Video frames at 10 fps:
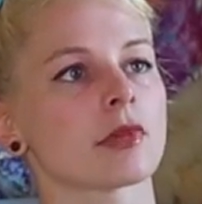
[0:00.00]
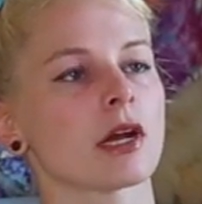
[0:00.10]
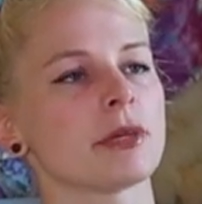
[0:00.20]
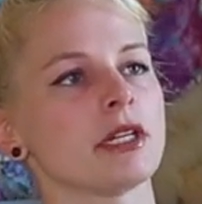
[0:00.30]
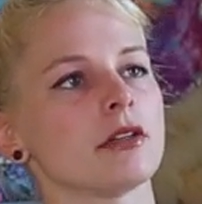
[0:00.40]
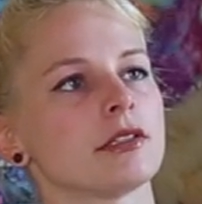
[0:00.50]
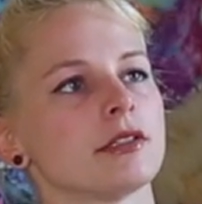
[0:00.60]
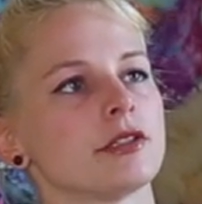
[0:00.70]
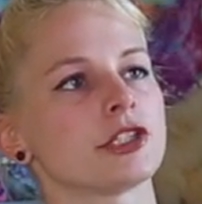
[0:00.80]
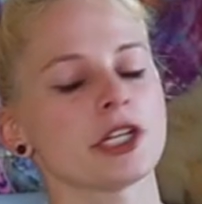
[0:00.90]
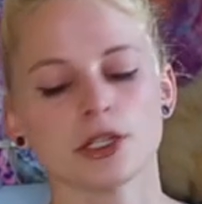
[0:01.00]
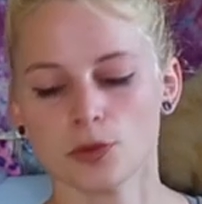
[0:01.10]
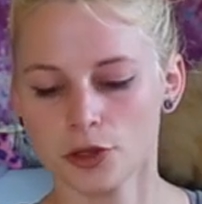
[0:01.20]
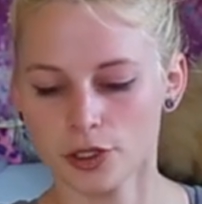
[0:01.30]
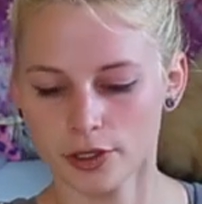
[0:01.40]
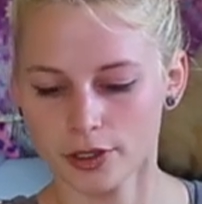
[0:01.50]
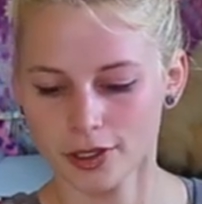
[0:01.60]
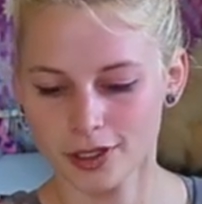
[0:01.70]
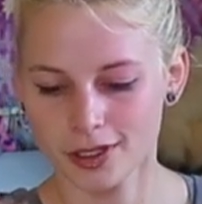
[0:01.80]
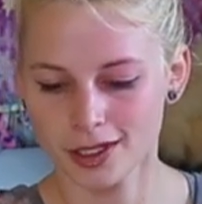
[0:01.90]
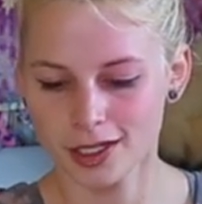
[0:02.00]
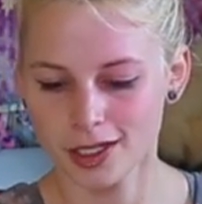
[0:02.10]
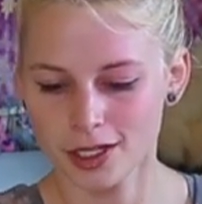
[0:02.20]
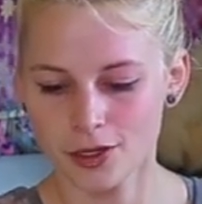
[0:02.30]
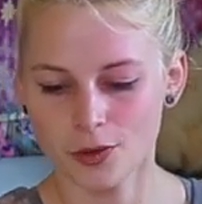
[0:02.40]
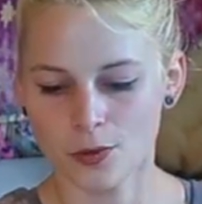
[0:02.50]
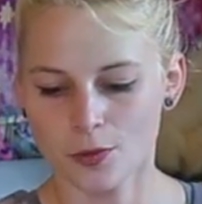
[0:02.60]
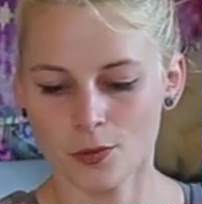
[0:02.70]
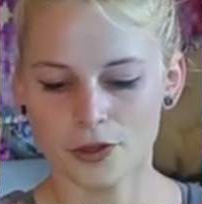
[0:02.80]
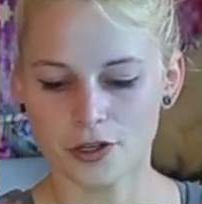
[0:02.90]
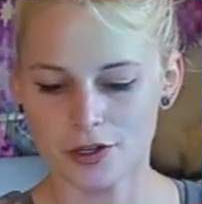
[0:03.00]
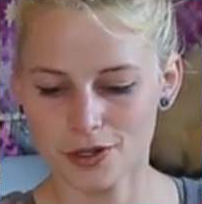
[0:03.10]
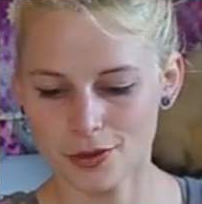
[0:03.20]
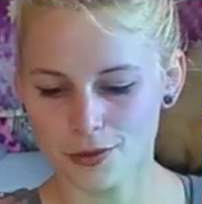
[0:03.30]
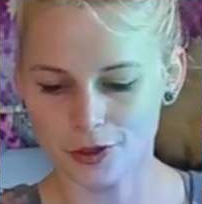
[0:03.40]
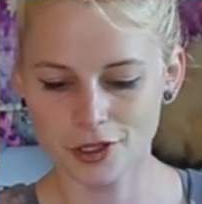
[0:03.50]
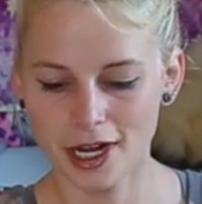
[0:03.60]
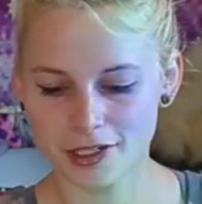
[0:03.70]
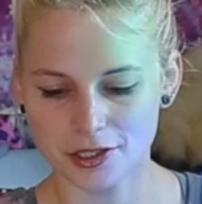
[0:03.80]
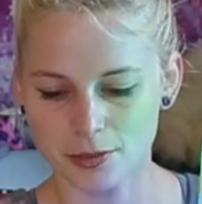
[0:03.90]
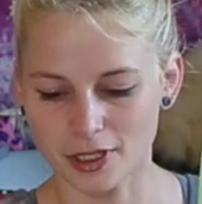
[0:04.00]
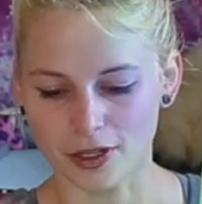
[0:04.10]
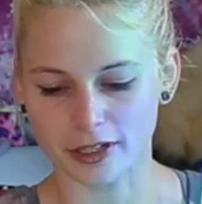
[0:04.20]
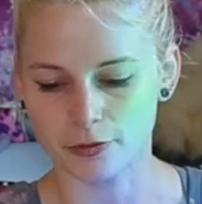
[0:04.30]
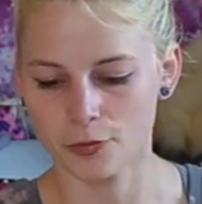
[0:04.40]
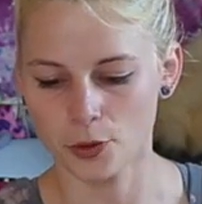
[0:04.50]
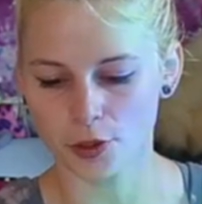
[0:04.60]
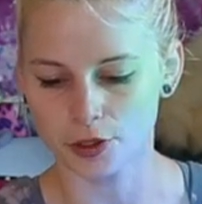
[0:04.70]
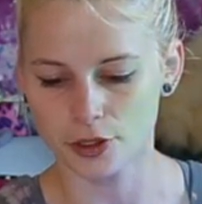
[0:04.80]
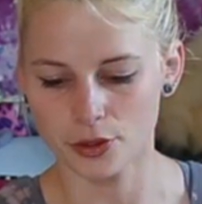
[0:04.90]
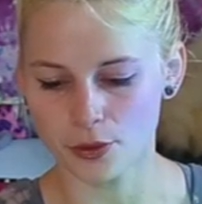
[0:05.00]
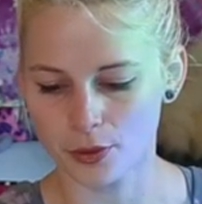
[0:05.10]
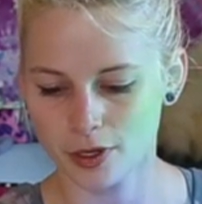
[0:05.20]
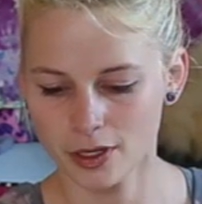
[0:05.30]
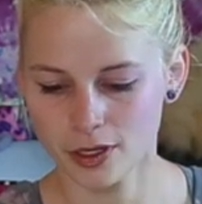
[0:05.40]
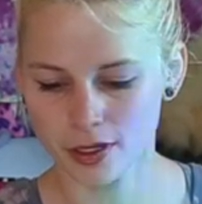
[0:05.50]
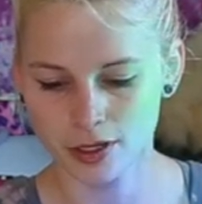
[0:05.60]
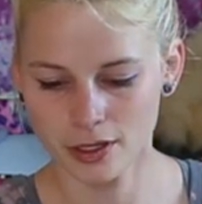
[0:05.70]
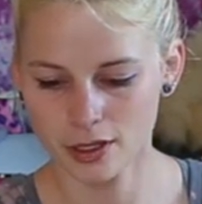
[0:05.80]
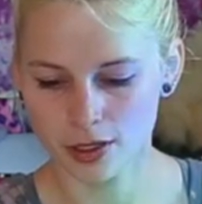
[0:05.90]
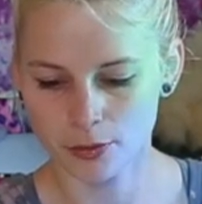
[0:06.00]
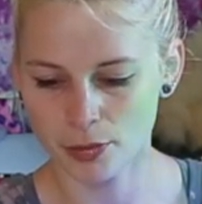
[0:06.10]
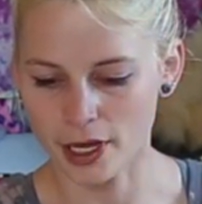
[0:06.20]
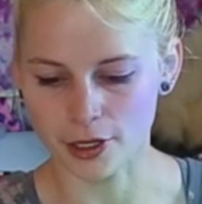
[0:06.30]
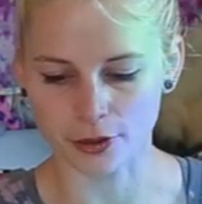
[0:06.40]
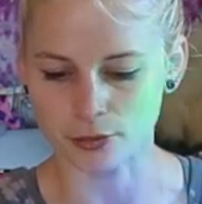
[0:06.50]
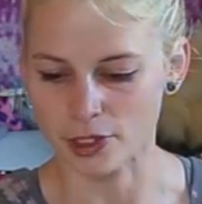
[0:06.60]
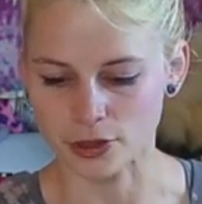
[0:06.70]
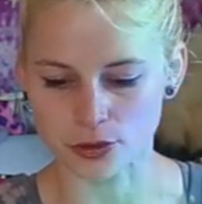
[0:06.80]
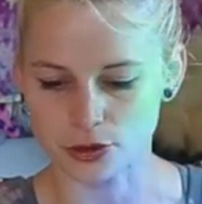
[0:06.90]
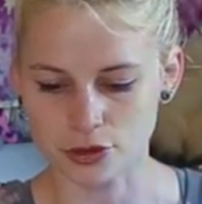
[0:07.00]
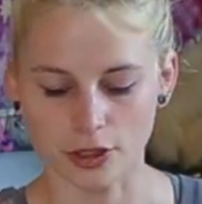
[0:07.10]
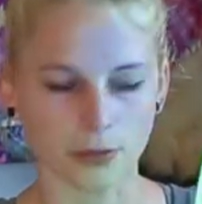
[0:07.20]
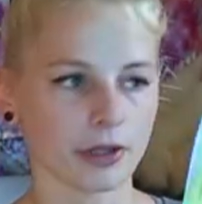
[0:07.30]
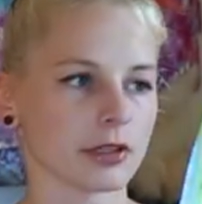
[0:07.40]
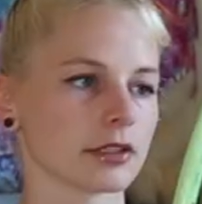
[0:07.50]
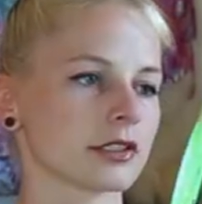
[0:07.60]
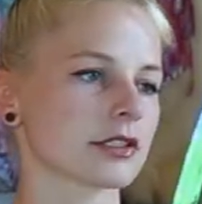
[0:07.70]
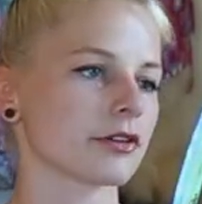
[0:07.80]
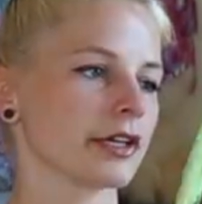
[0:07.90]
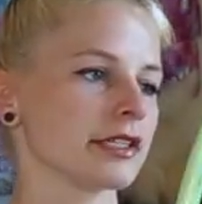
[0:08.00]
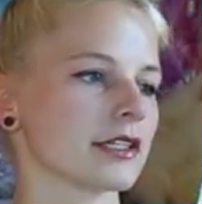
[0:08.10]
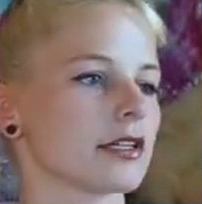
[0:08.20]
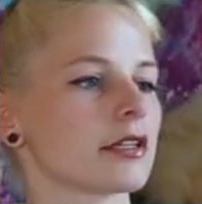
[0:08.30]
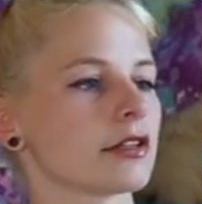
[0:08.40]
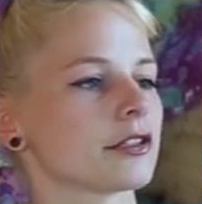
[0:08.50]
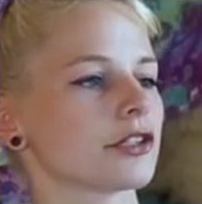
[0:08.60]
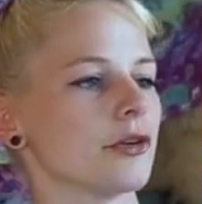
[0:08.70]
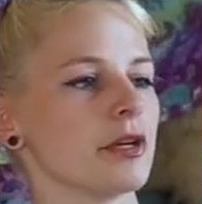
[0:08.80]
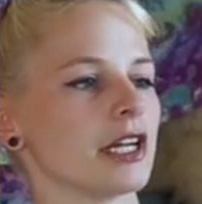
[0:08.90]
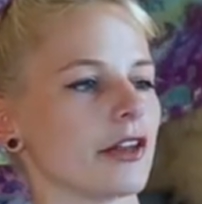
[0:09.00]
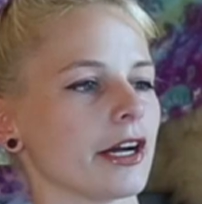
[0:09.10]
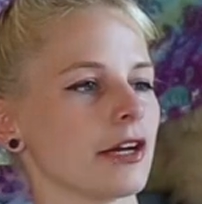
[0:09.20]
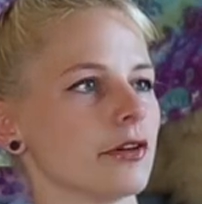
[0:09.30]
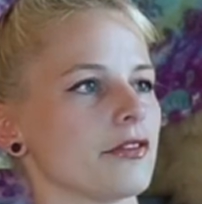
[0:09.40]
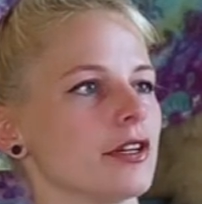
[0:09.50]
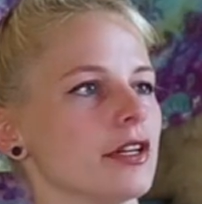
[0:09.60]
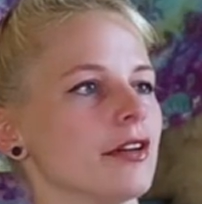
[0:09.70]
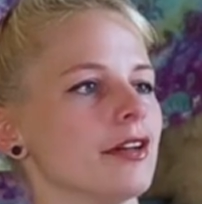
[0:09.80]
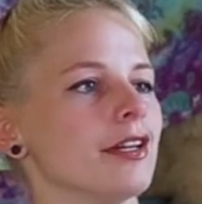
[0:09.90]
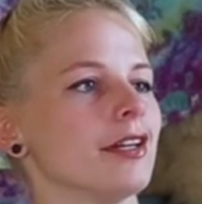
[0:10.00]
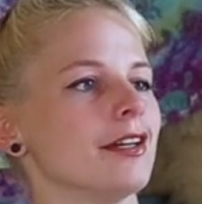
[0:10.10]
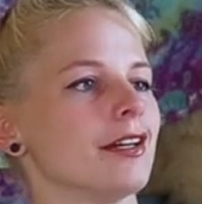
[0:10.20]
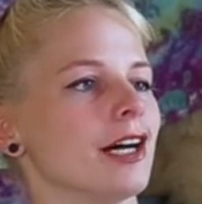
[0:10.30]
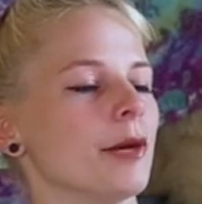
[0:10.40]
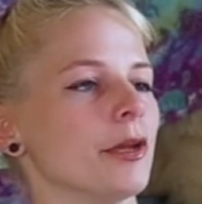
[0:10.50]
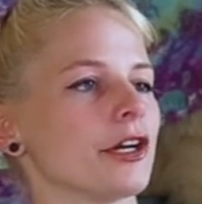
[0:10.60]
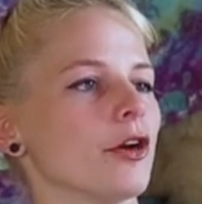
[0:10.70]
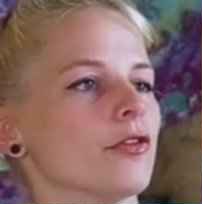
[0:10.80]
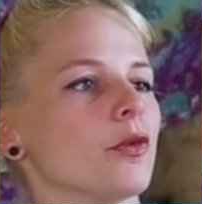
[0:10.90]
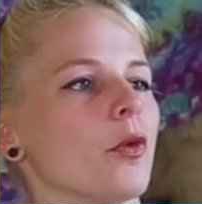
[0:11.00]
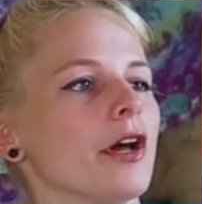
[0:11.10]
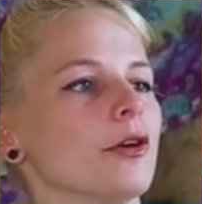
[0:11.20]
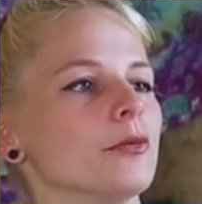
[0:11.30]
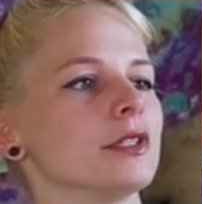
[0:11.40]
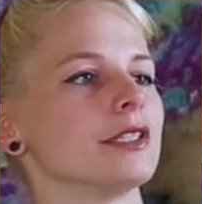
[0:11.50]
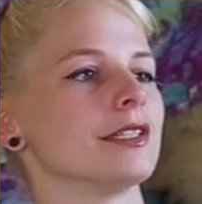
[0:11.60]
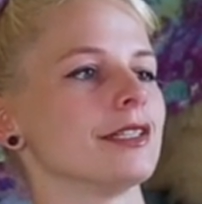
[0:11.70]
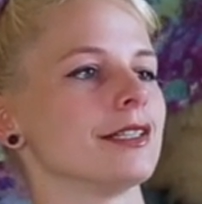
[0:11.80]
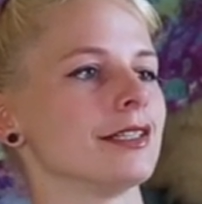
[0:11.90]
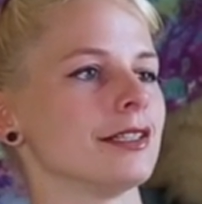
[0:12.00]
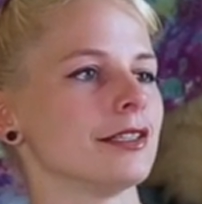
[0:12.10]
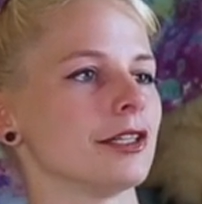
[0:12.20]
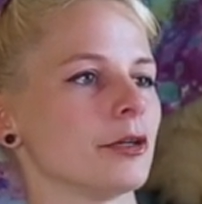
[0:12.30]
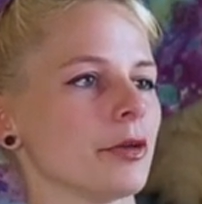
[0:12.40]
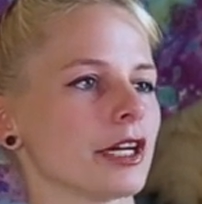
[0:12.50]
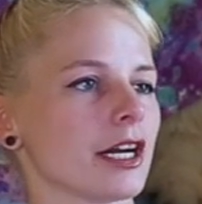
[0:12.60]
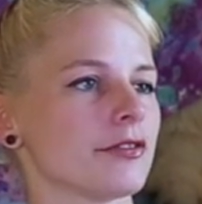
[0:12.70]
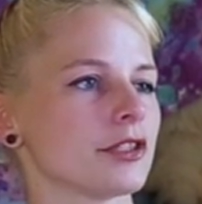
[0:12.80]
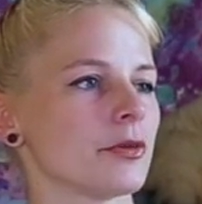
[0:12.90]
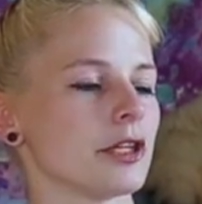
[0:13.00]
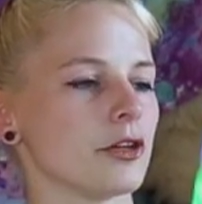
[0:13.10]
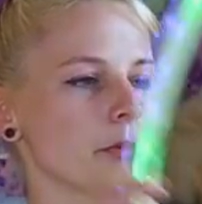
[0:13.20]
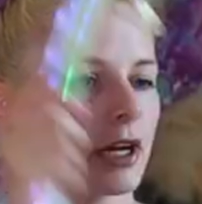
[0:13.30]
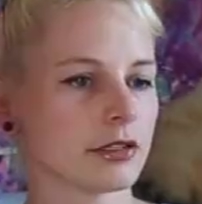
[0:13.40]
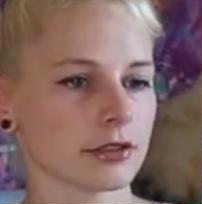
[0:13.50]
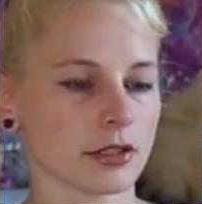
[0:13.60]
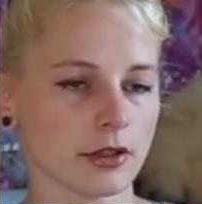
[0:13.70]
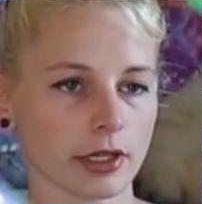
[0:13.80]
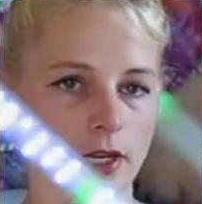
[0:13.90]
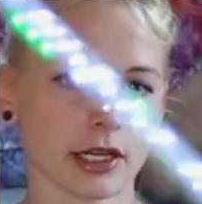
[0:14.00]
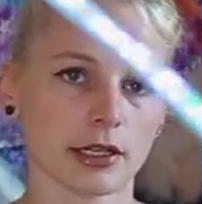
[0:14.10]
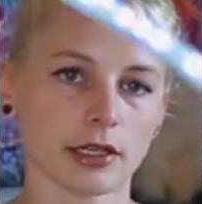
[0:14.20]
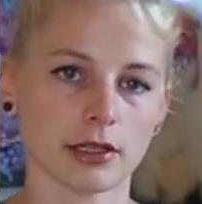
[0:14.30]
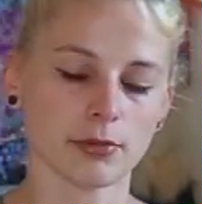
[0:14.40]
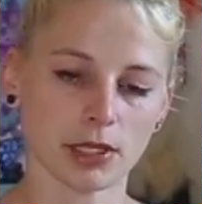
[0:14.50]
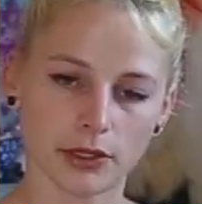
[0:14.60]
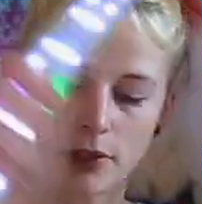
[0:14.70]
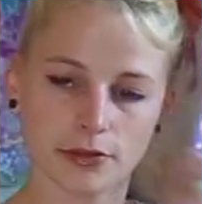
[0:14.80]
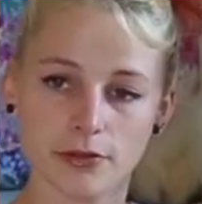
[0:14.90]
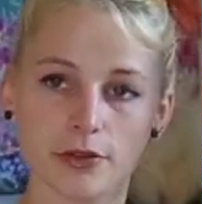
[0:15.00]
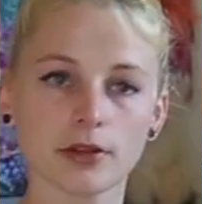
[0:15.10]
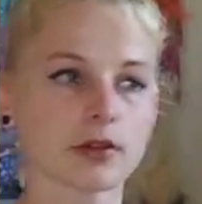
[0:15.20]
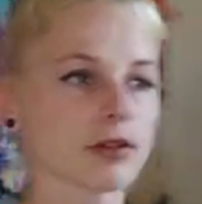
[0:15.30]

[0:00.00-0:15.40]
I mean, geez, with the new, there has to be like 4 new pattern menus or something. Like, this is crazy. There's so many, like, I'm like overwhelmed. Like, I have so many new patterns to look at in my life.